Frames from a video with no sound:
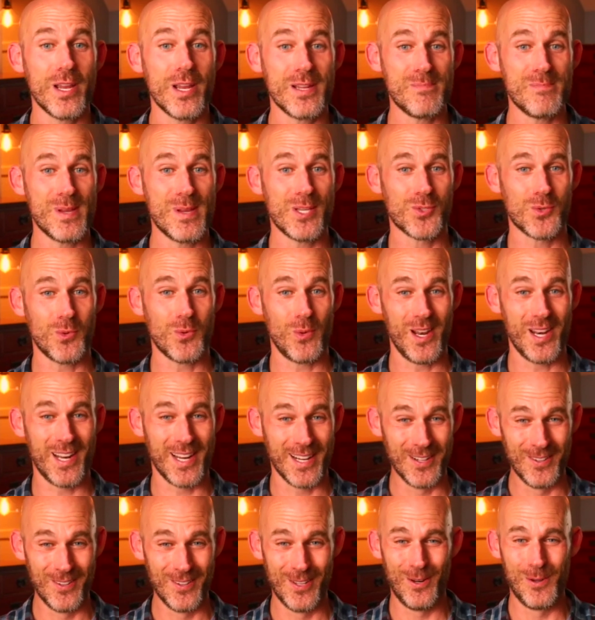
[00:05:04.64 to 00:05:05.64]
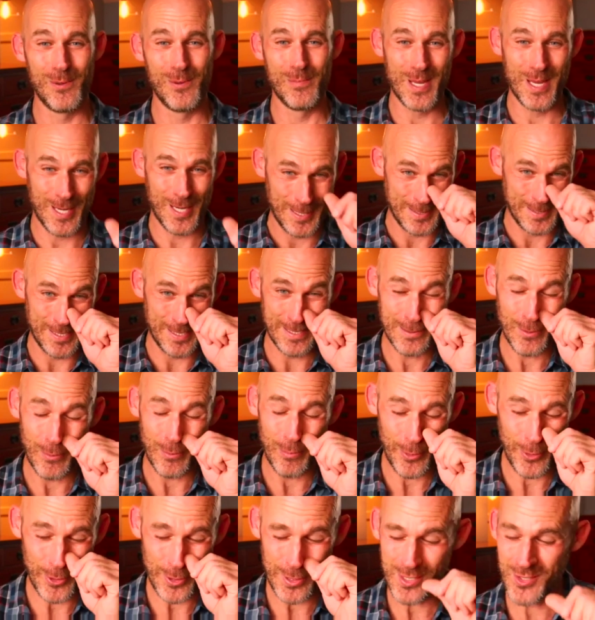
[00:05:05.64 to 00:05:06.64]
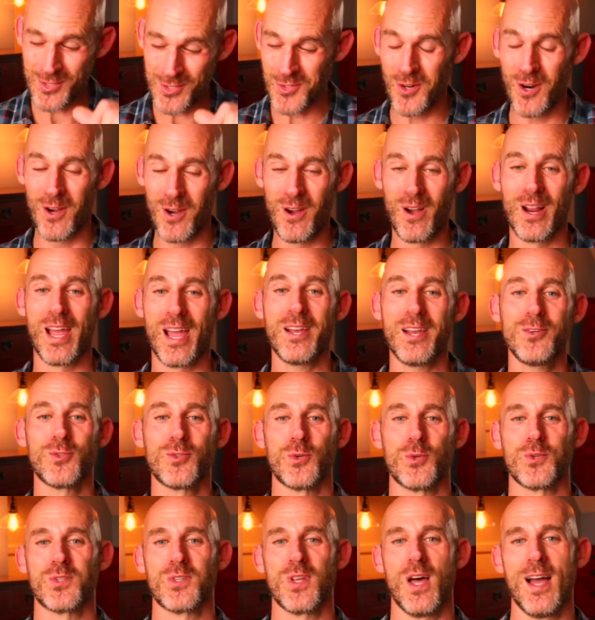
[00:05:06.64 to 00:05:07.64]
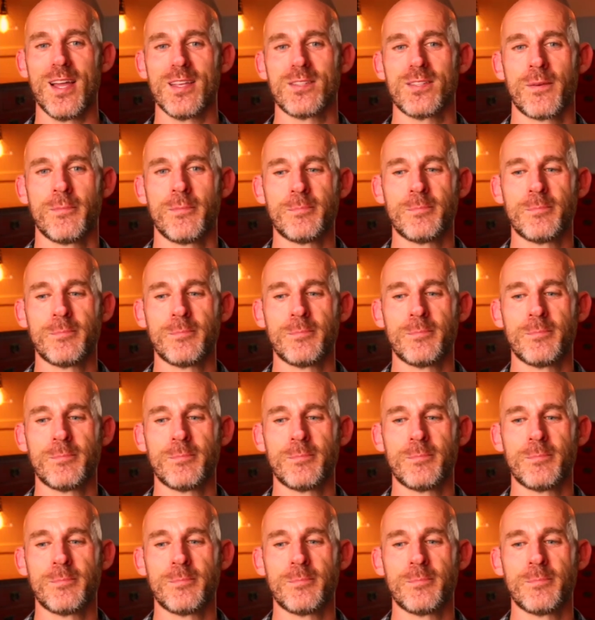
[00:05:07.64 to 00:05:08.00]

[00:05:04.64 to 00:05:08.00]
be sweating a little because it's a pretty strong exercise,